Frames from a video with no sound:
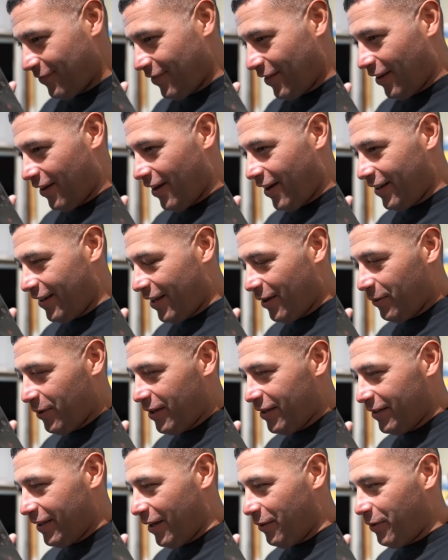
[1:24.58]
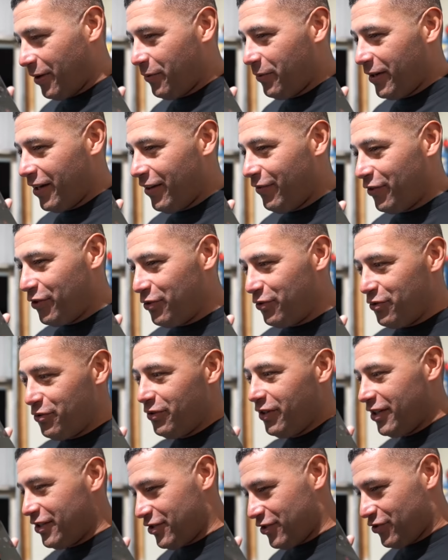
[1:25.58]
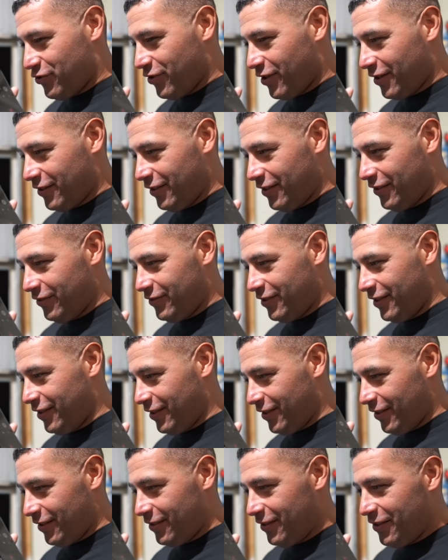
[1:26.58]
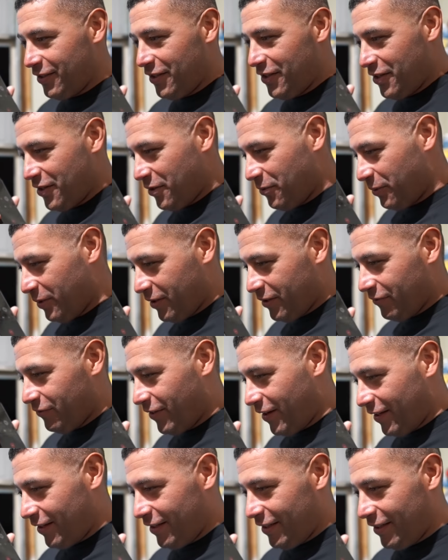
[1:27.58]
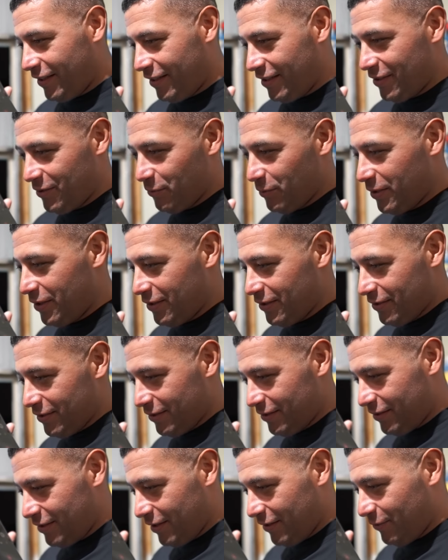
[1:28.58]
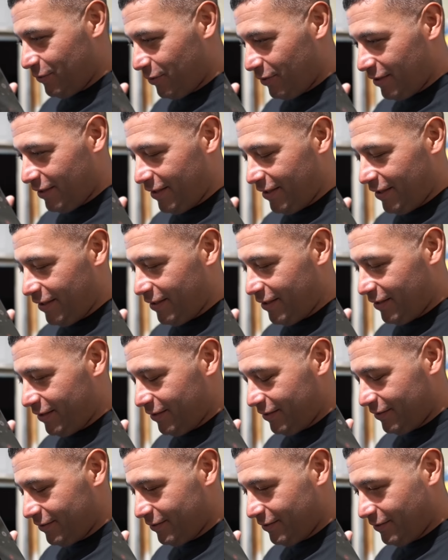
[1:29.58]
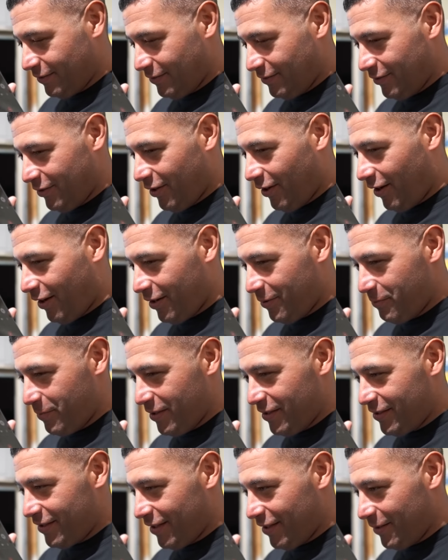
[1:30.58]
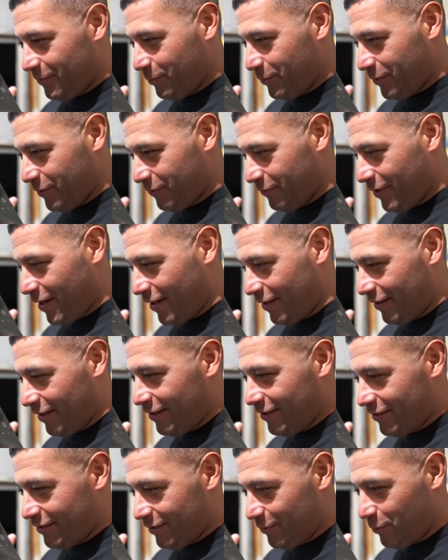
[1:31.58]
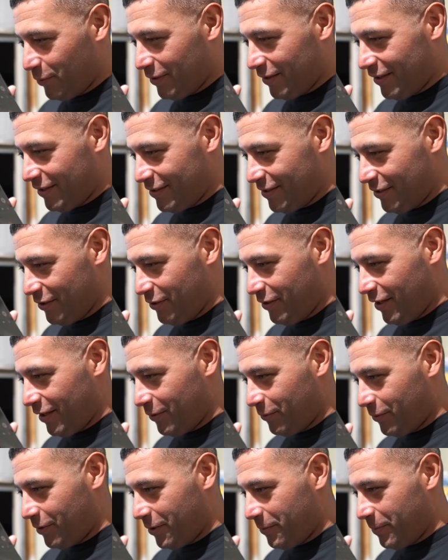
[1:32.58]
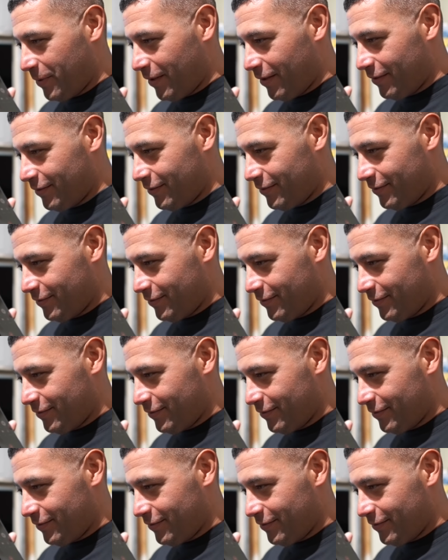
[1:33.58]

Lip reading: All right. That way, whenever you do get your truck lifted and we can finally get these wheels and stuff on there, you already be set up with the rock lights. One less thing you gotta worry about.